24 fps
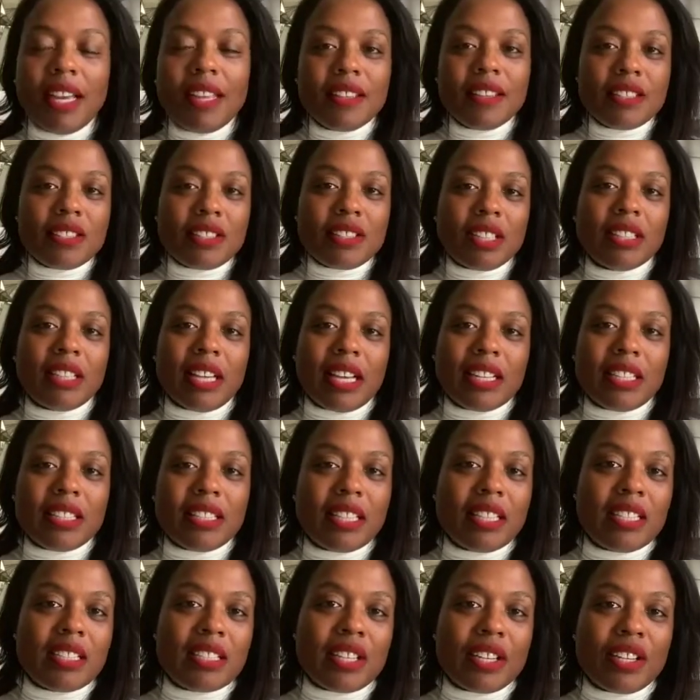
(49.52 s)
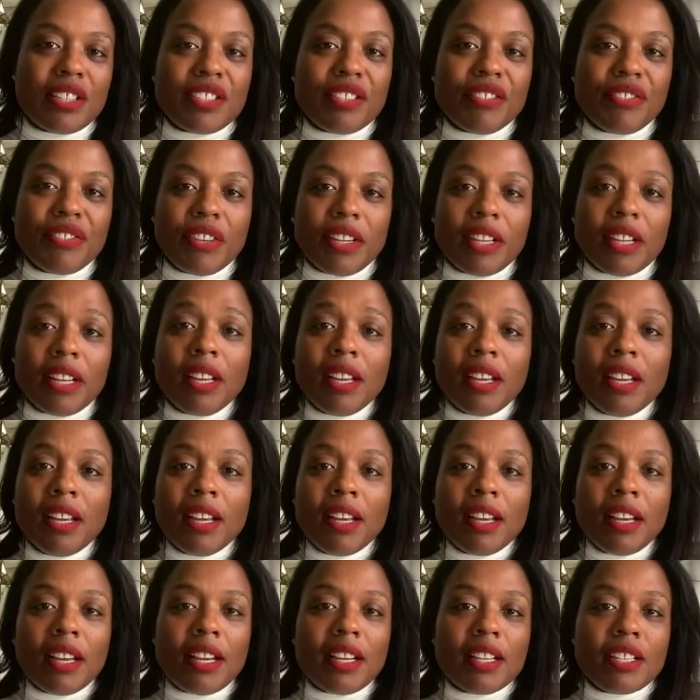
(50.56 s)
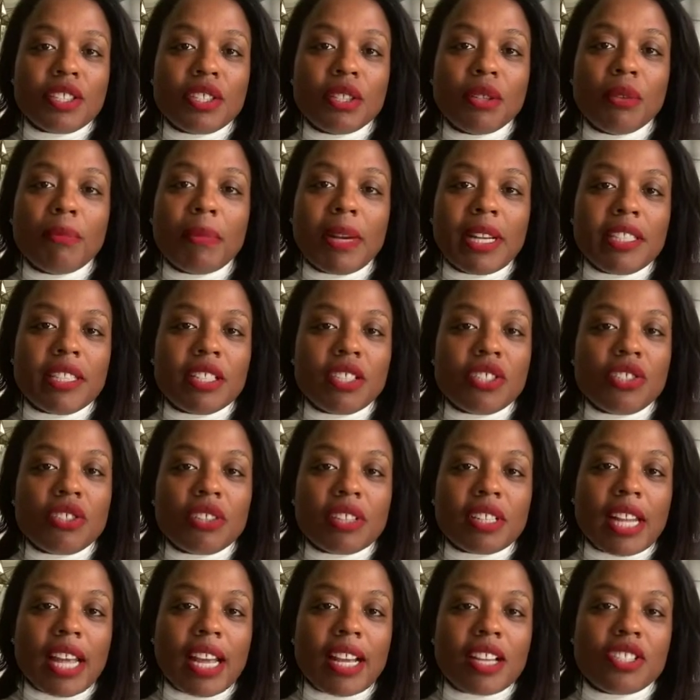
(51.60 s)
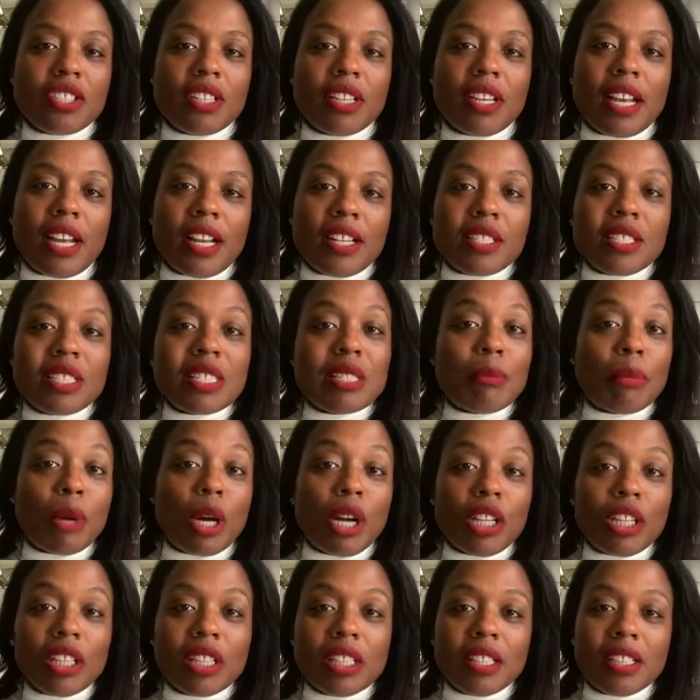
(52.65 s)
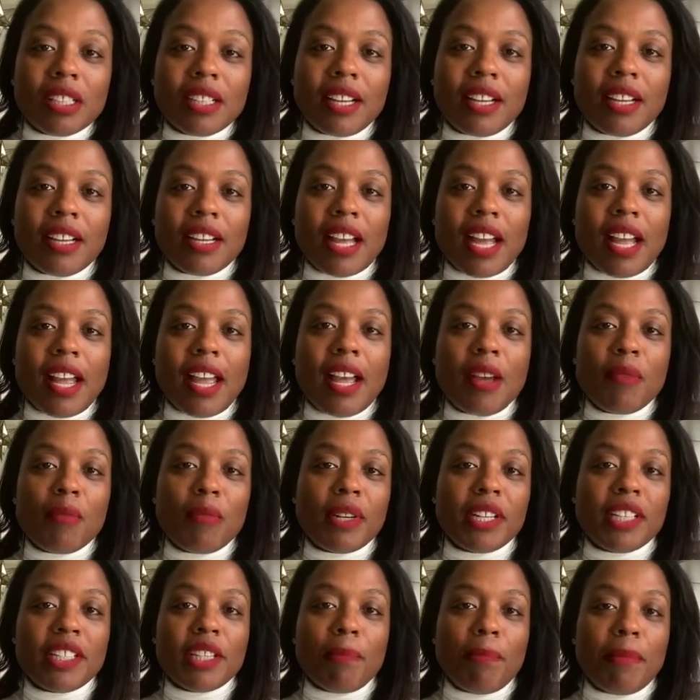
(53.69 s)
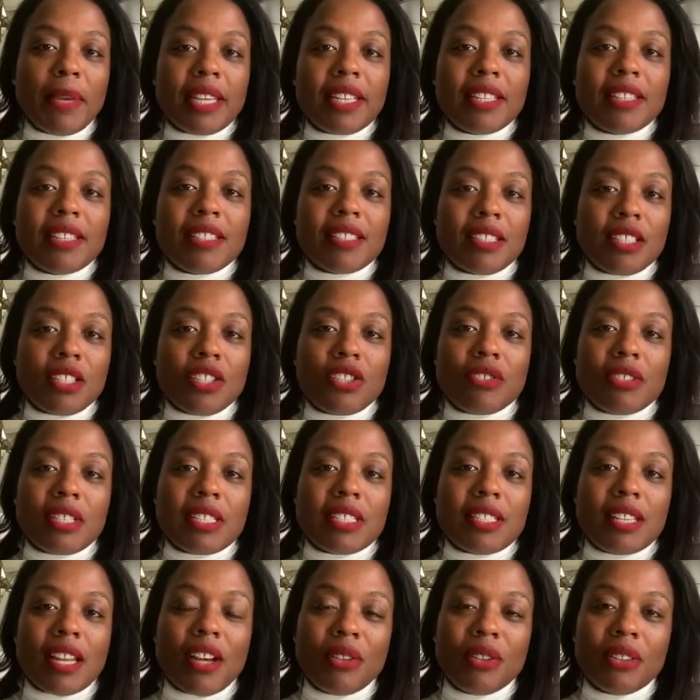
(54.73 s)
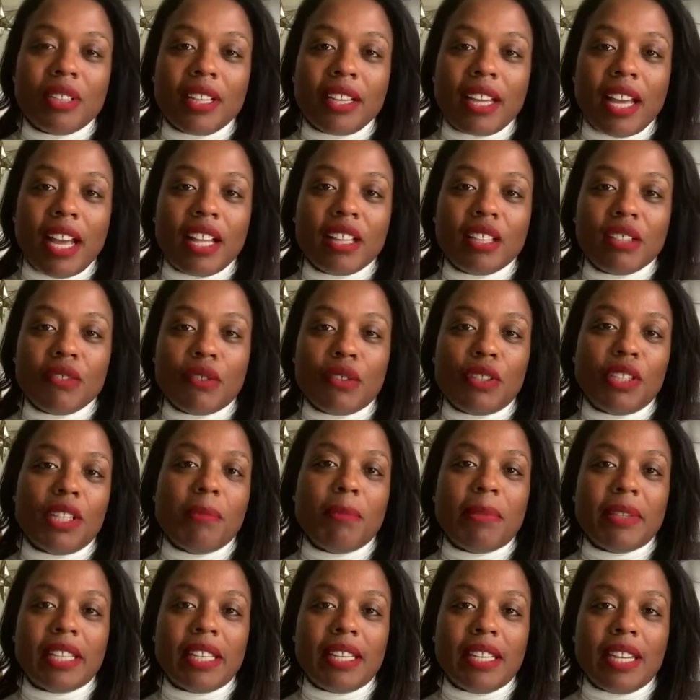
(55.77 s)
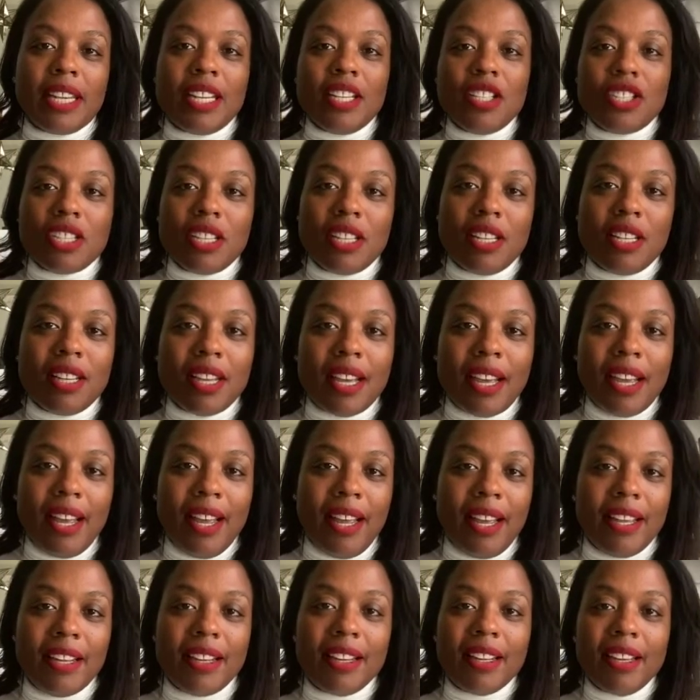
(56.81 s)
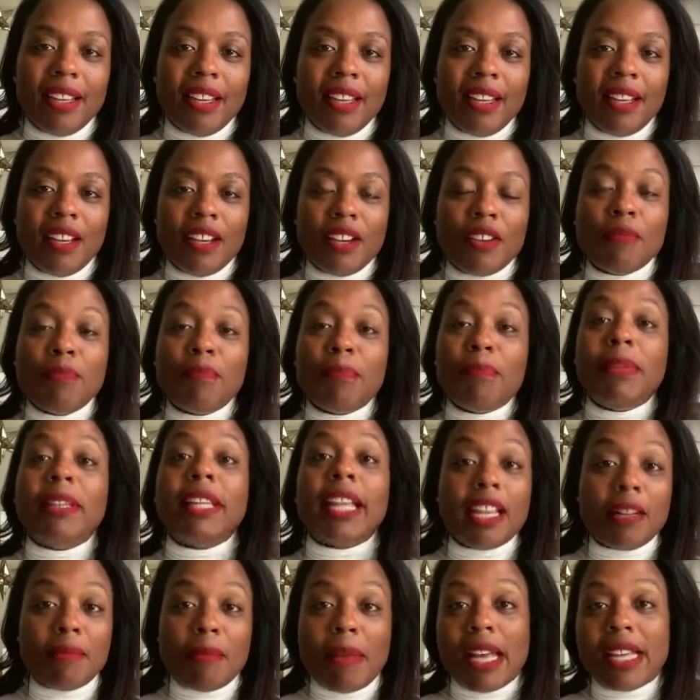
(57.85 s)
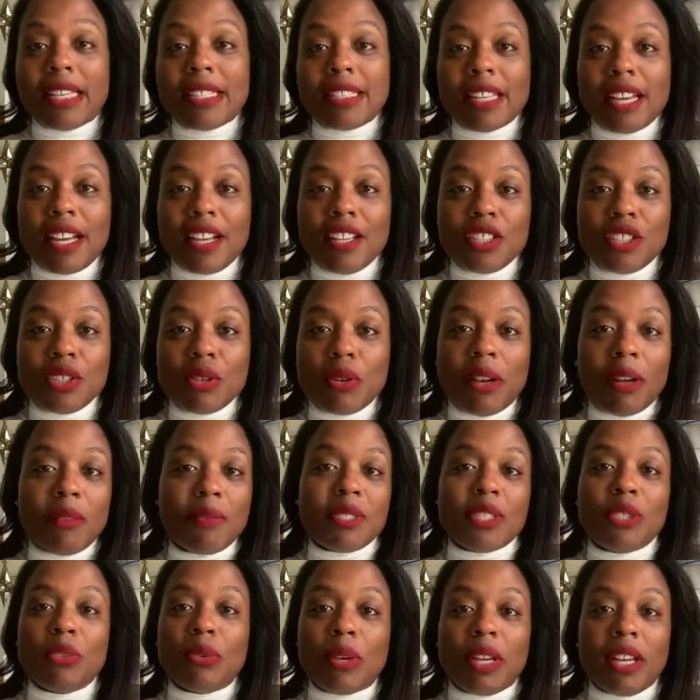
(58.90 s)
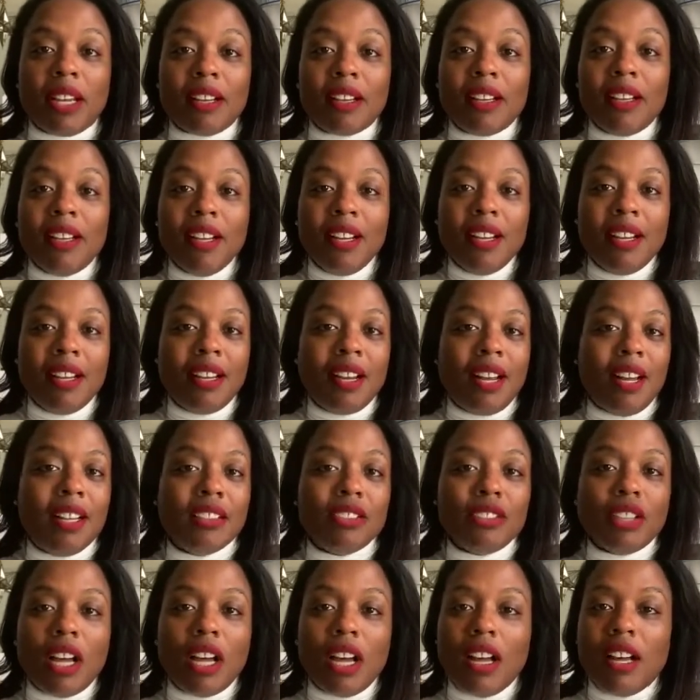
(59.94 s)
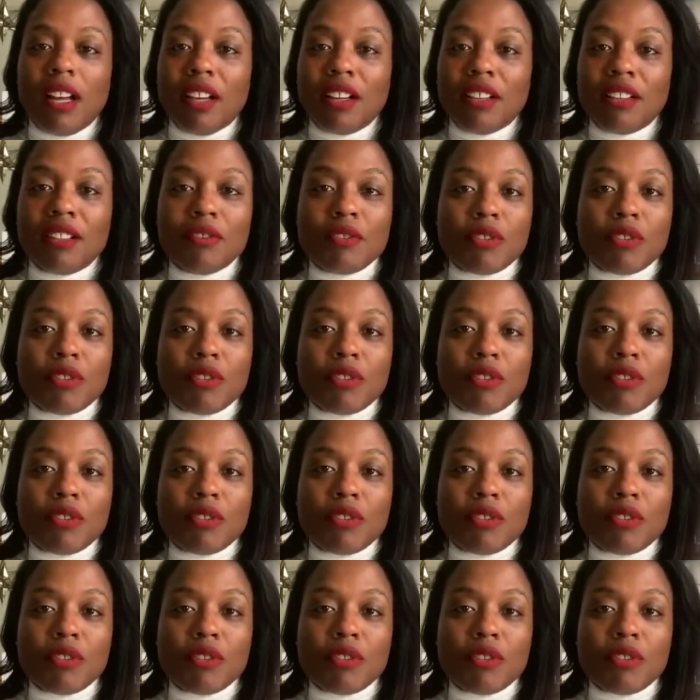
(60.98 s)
there's a lot of things that are different. So my district actually got smaller. I have one of the biggest districts, not only in California, but the nation. I had landmass size. So I was doing a lot of